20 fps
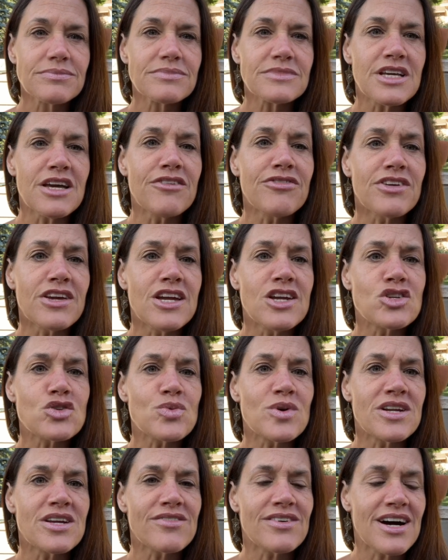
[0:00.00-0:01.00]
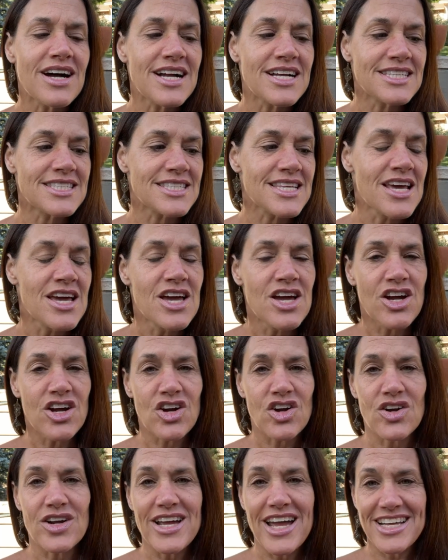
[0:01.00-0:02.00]
If each one of us
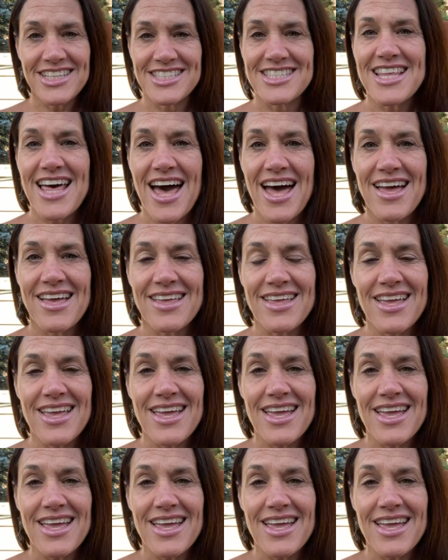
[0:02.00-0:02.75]
creates that,